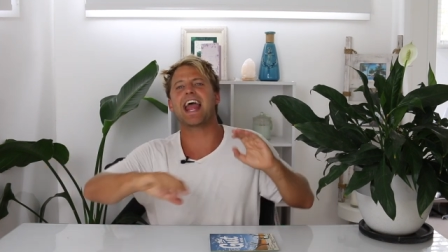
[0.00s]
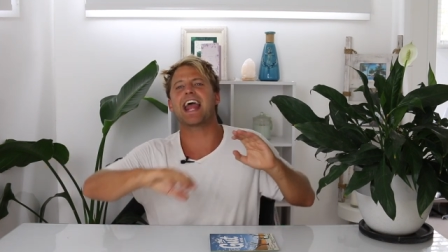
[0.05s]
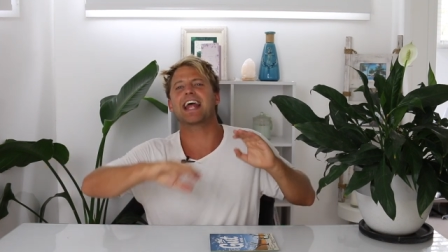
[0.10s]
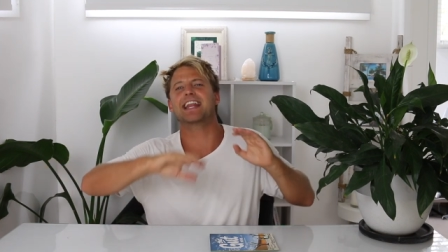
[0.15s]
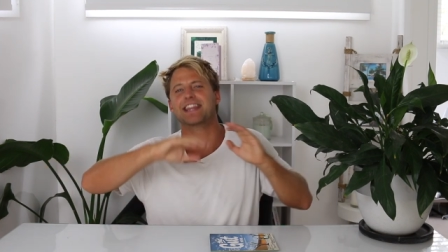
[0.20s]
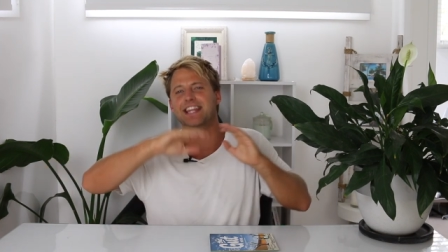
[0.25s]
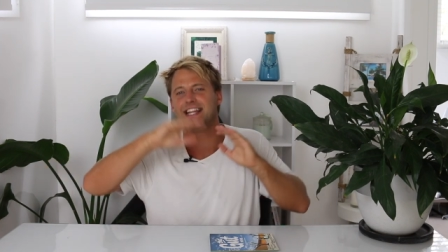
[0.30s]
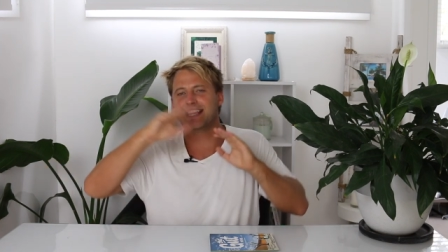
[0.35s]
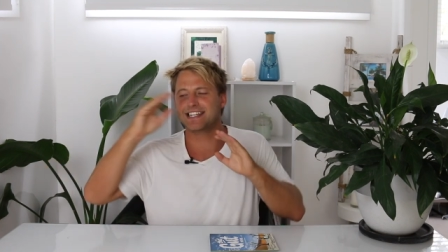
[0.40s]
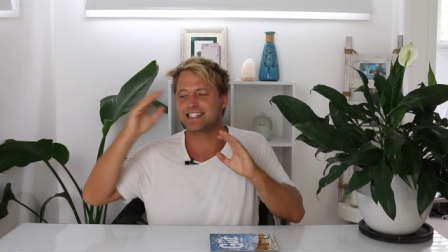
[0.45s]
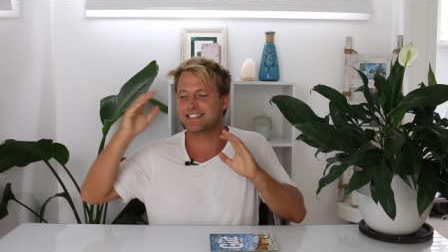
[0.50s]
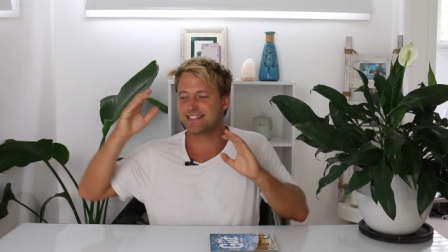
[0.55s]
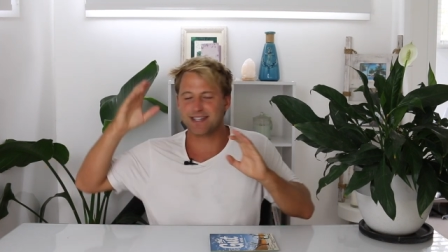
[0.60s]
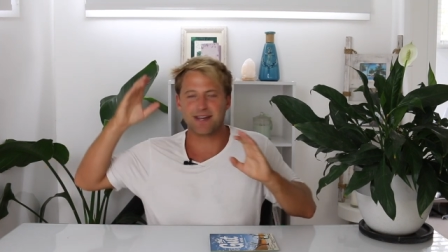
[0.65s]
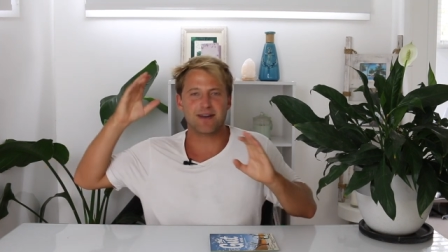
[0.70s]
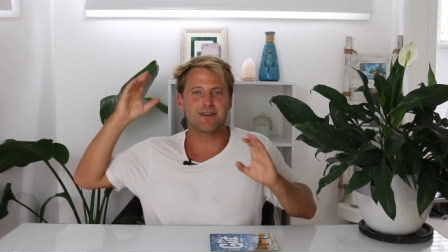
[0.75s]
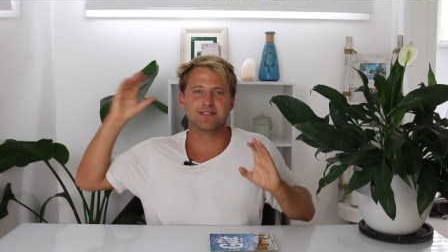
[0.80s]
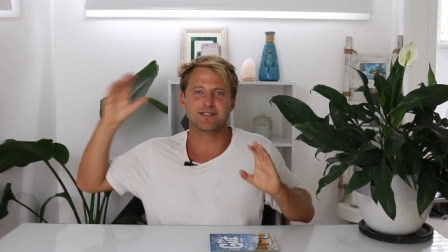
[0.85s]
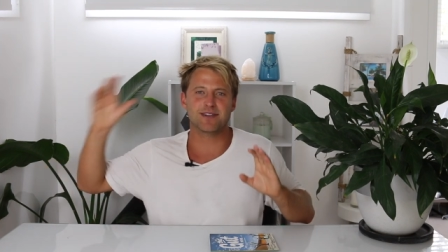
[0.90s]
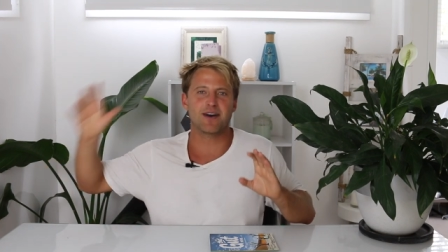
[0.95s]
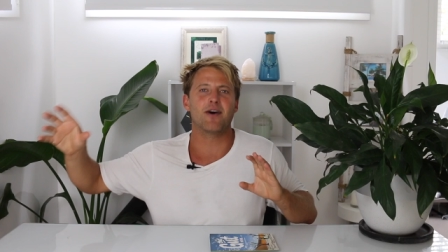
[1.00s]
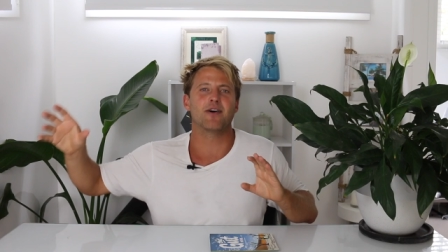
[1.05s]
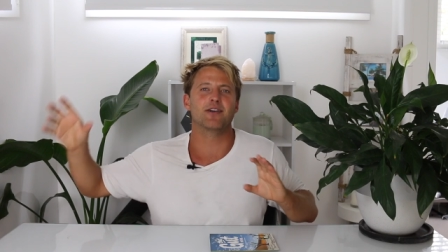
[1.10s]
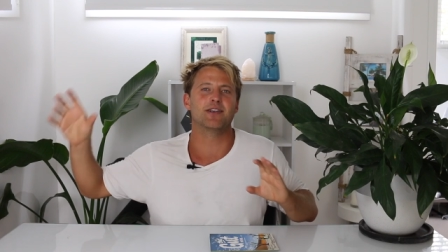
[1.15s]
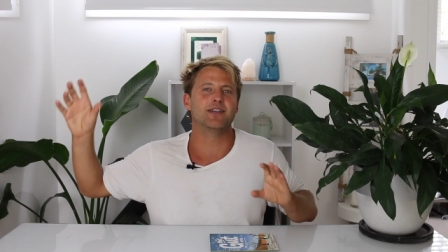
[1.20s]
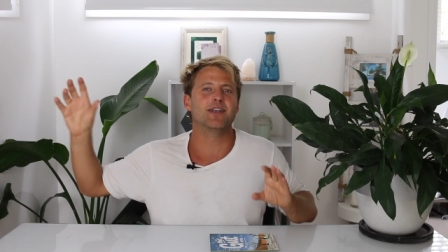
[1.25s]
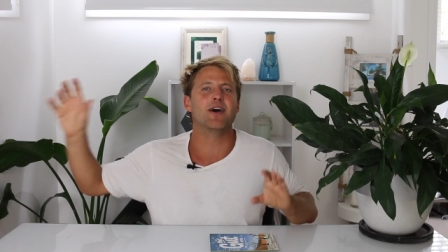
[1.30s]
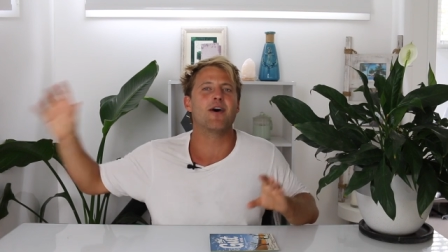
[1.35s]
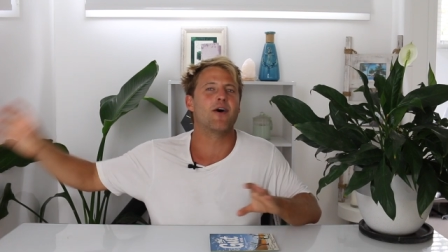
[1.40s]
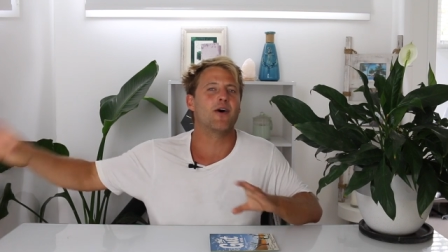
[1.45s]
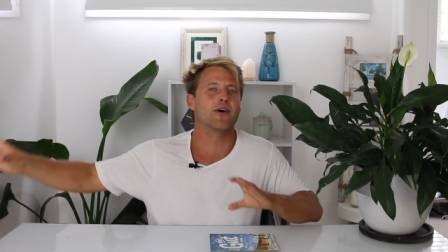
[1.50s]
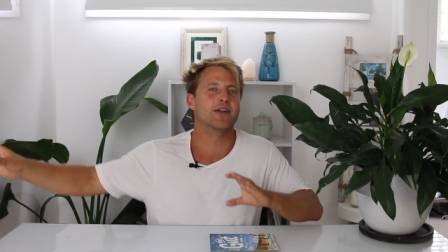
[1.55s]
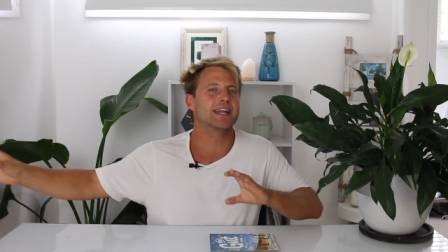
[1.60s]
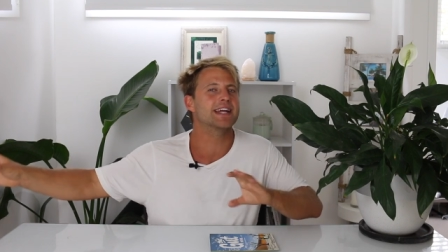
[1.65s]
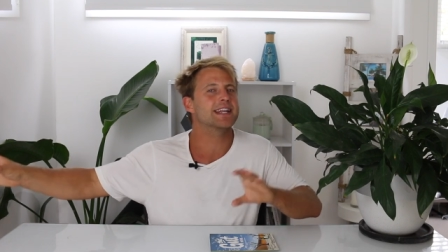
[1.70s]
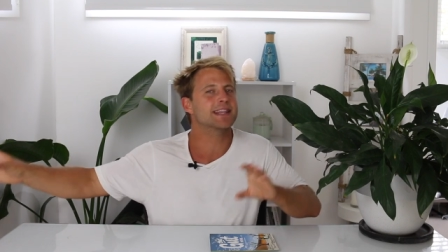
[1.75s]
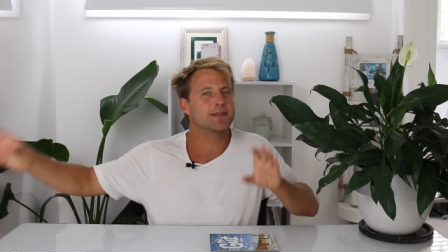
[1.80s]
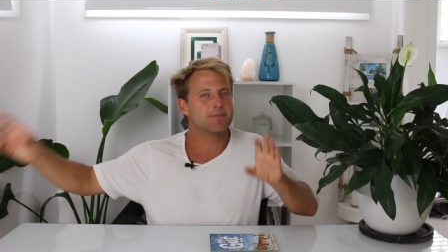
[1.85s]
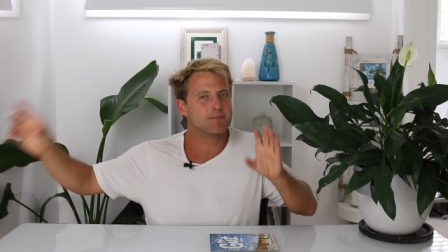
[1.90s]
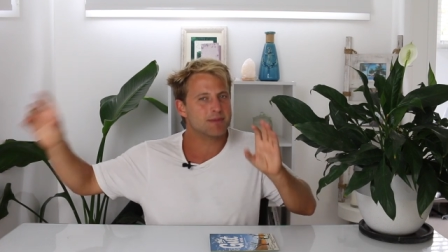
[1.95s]
and the list goes on and on.
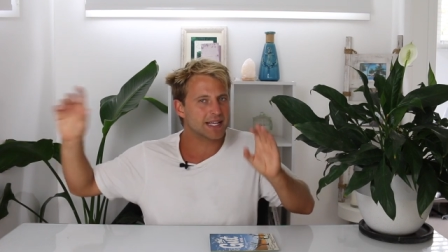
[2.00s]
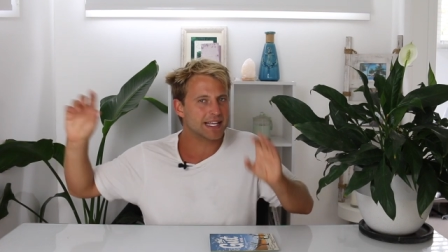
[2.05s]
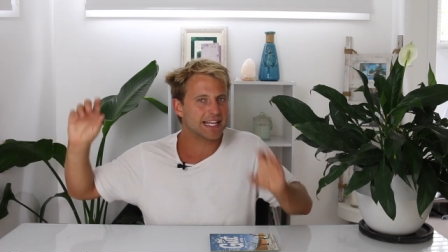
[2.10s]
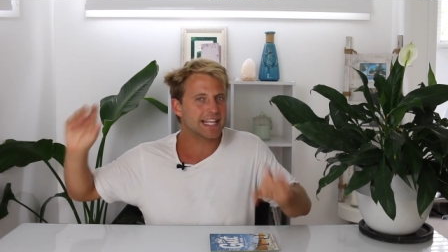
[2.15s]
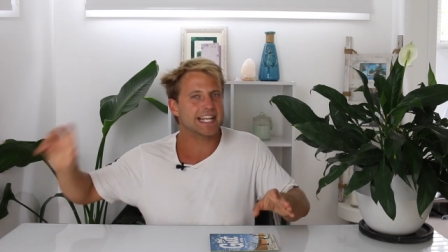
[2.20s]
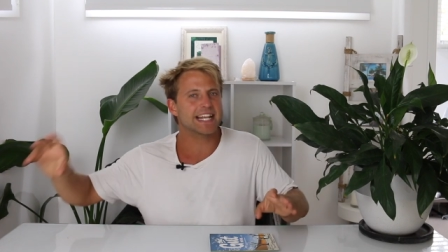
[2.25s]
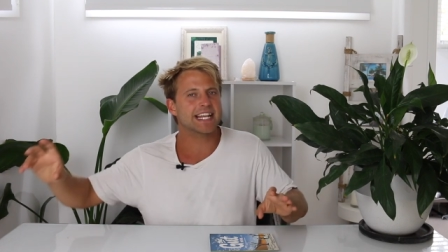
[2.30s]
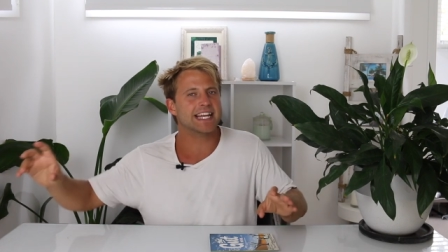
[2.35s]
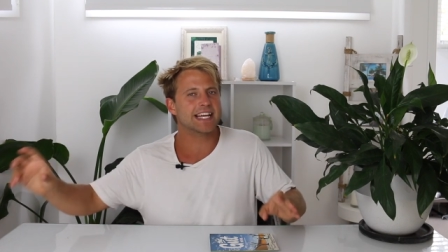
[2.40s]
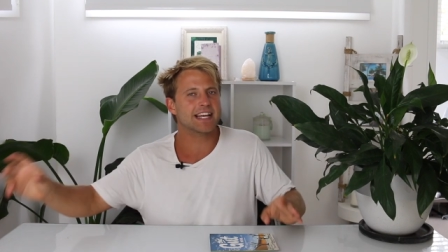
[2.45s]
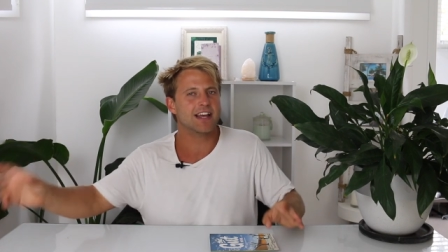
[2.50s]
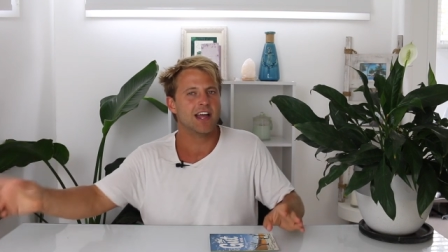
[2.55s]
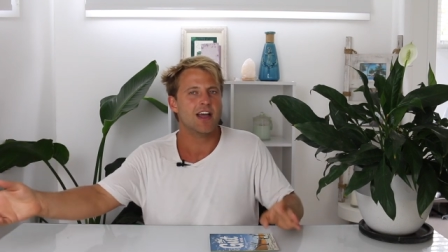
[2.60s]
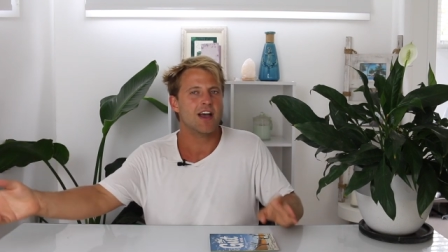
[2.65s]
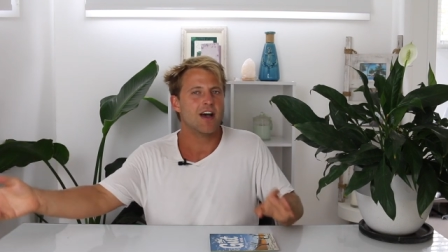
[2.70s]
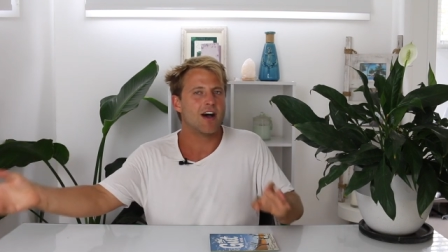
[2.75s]
At the beginning,